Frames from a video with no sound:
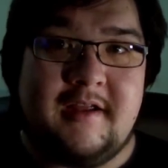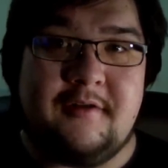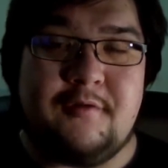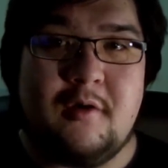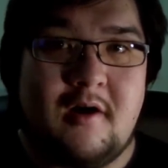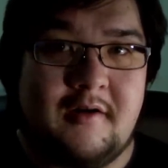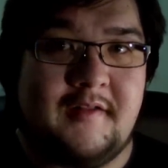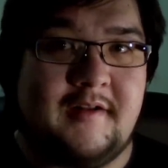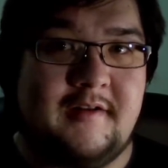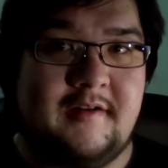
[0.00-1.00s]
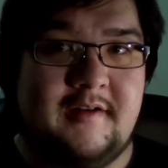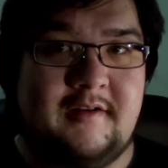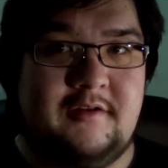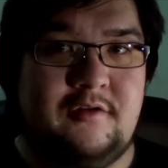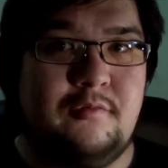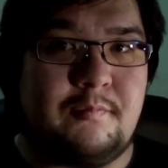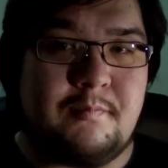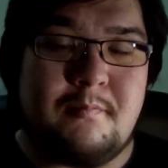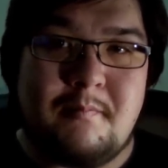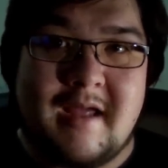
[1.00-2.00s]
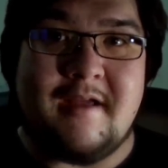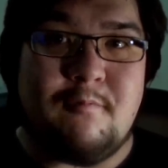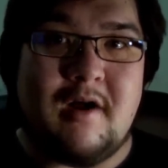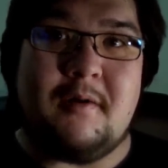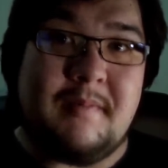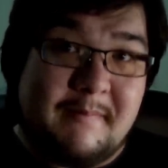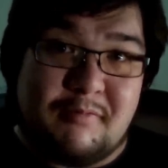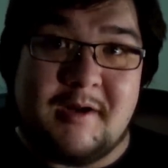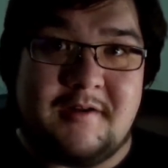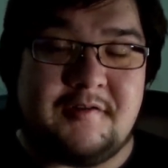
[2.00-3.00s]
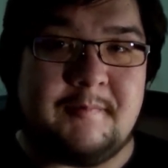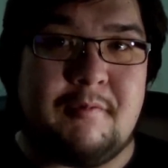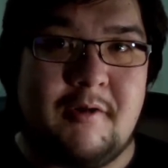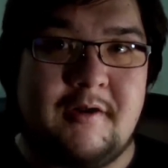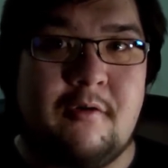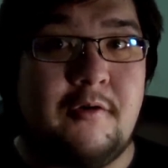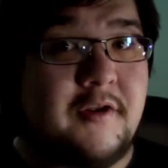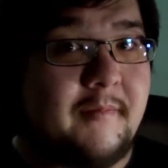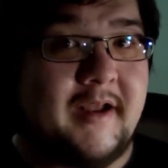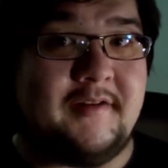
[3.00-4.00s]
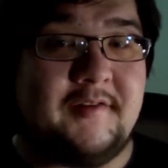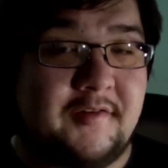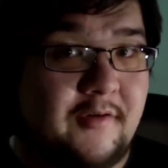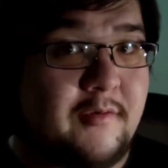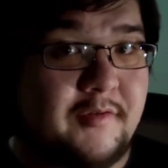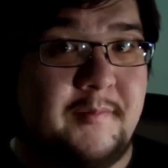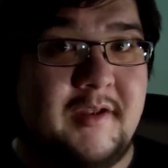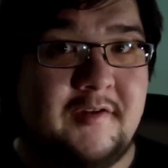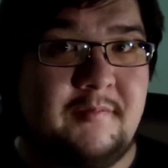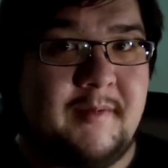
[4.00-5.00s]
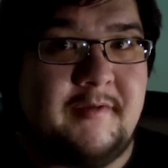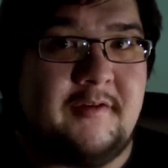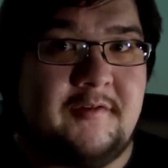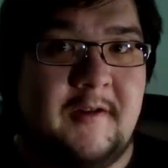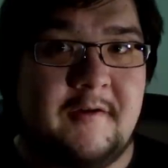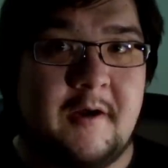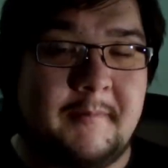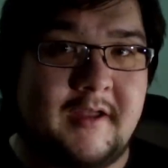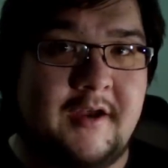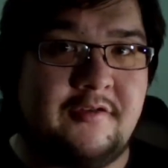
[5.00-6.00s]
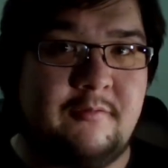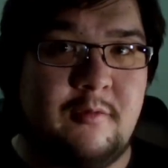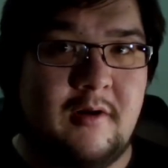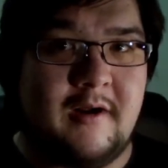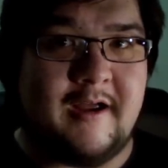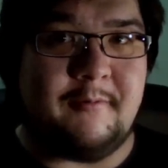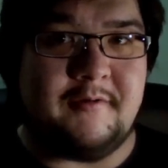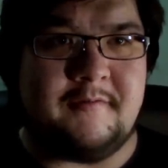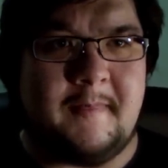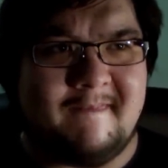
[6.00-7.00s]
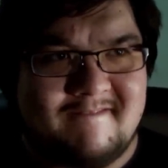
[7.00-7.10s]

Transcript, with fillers: And if you are, then you may well be pretty disappointed, or you might disagree with me because maybe you're seeing complication where I would